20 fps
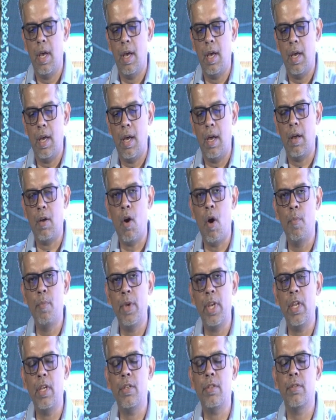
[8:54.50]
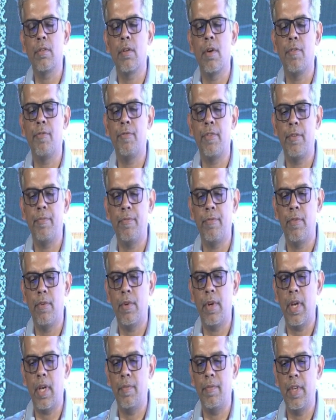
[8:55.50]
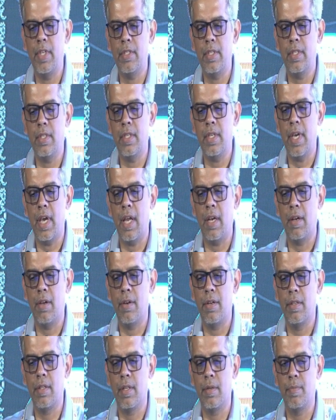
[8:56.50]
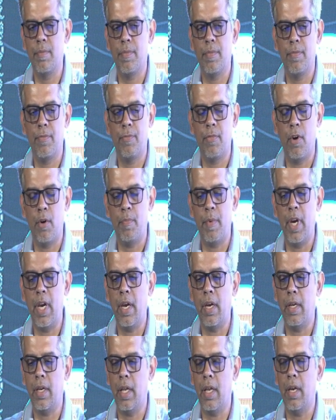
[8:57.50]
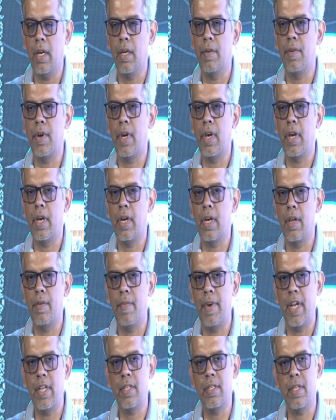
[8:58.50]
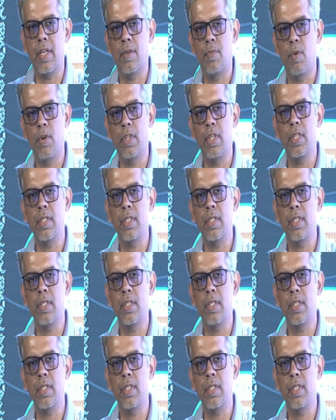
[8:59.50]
a combination of FIB4 and VCT algorithm for predicting liver-related events. And what this